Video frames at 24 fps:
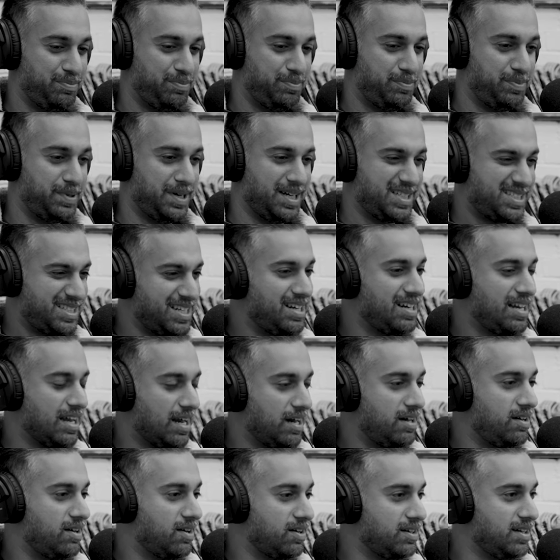But I still
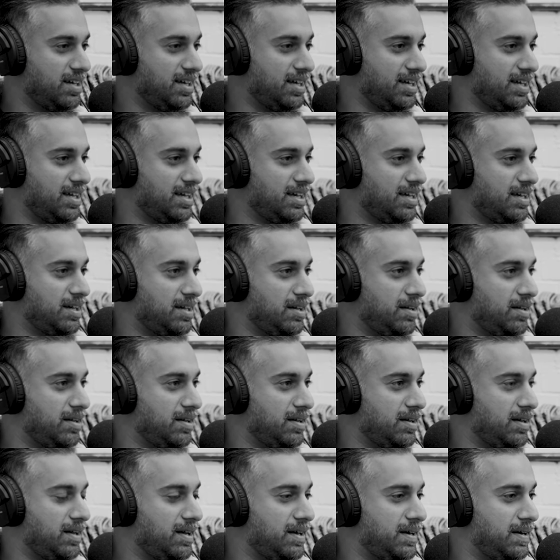carried on.
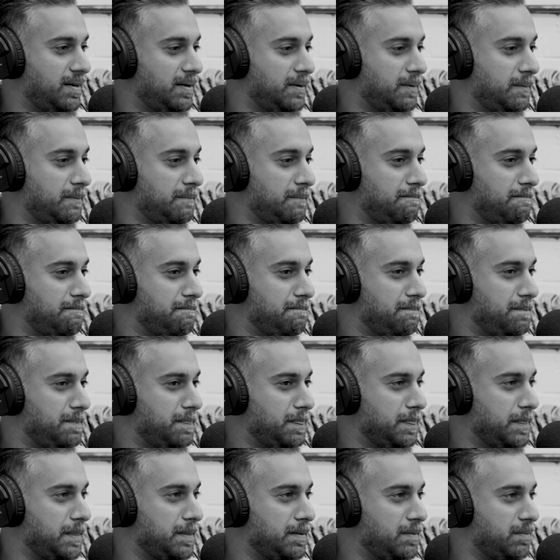
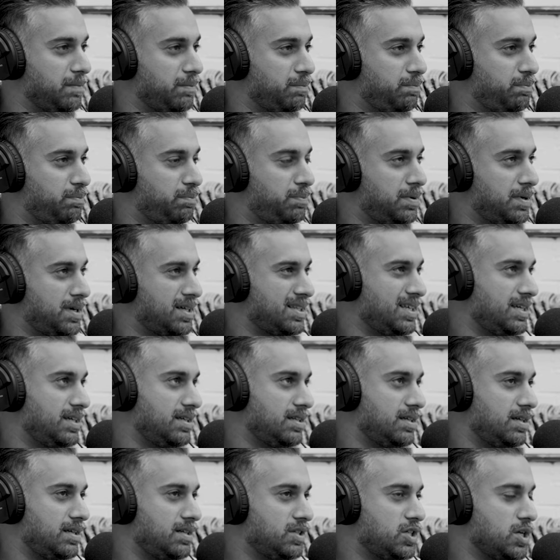But I think
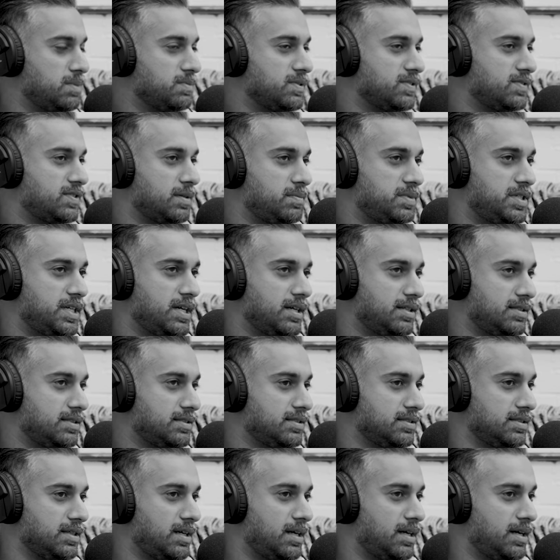in terms of subjects,
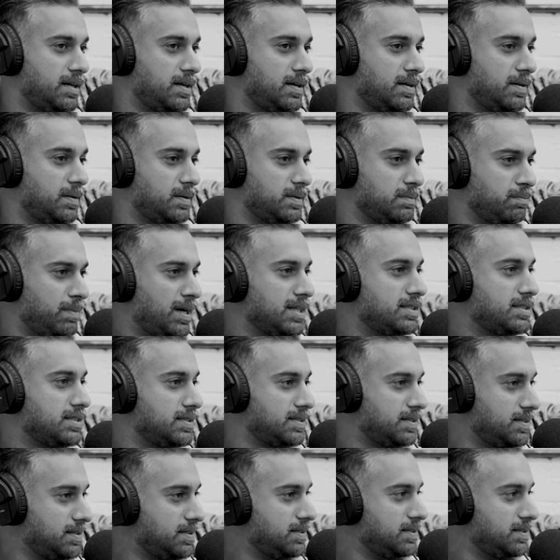
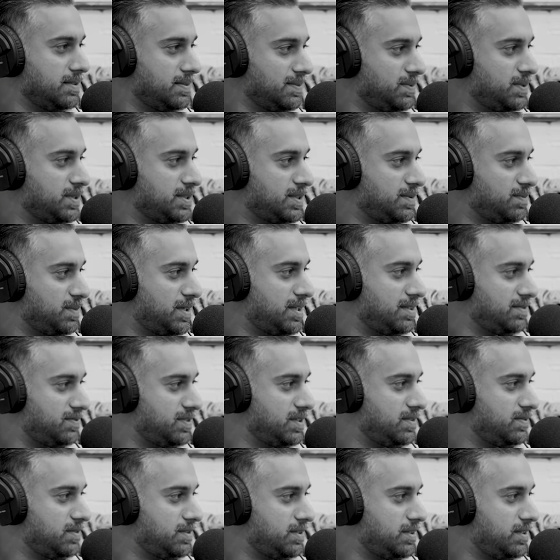maths was my
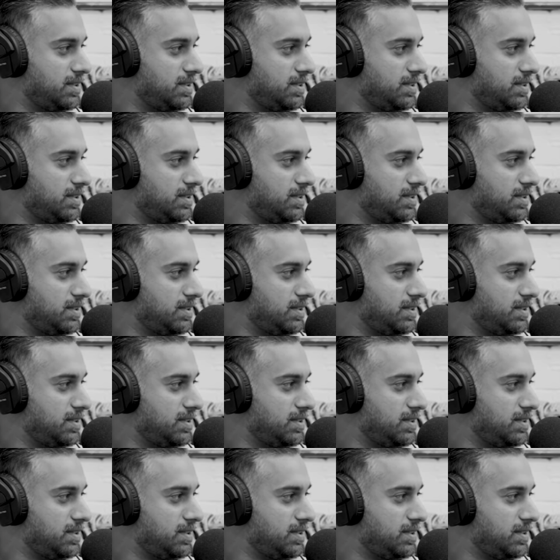favorite.